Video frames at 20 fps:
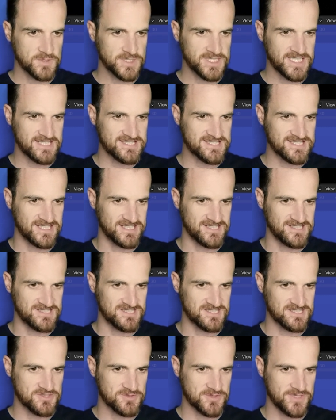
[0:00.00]
So what that's
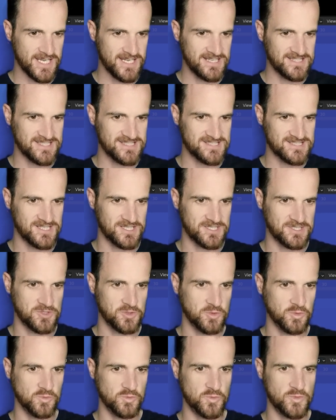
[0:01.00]
done is it's created these
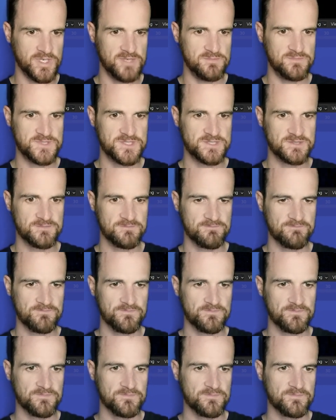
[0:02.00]
kind of cool ribs
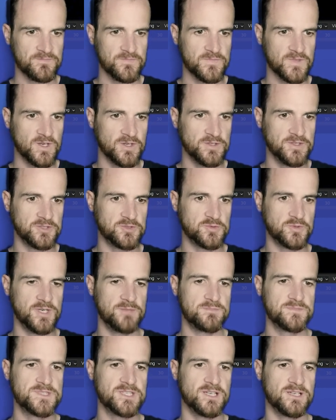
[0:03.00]
on the
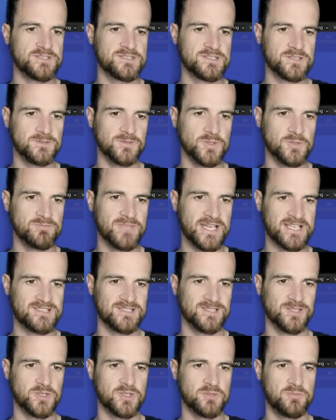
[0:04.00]
grip. So it sort of
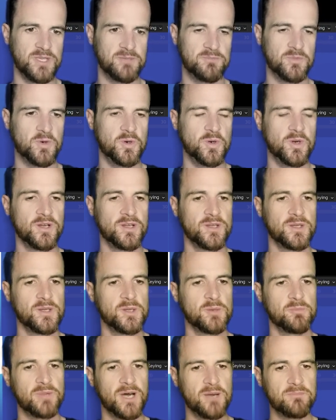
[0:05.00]
makes it look a bit more
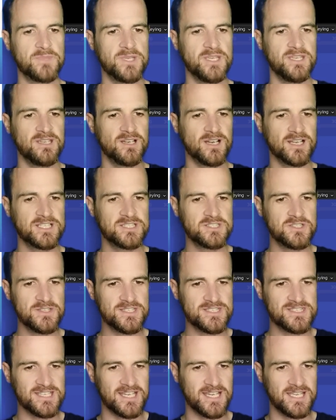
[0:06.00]
bumpy. I
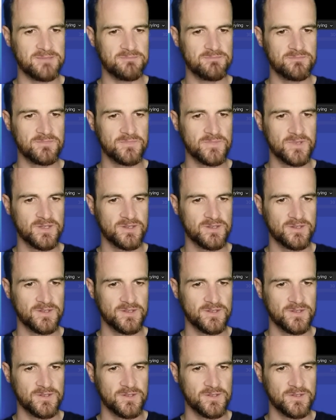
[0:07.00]
could do the same
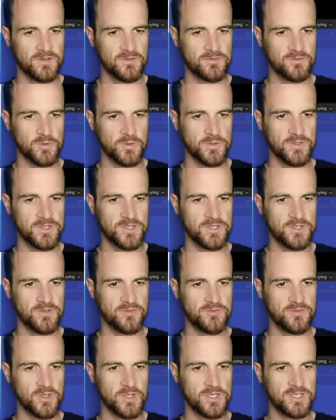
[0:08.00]
for
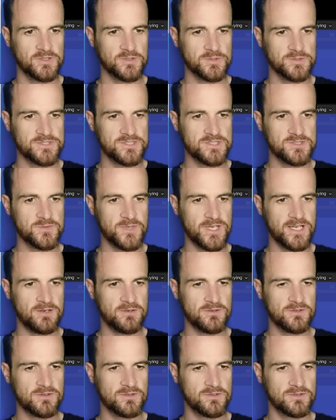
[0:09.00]
the verticals as
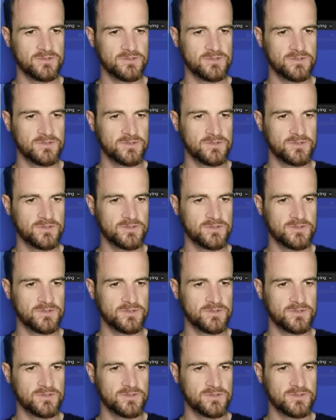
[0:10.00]
well.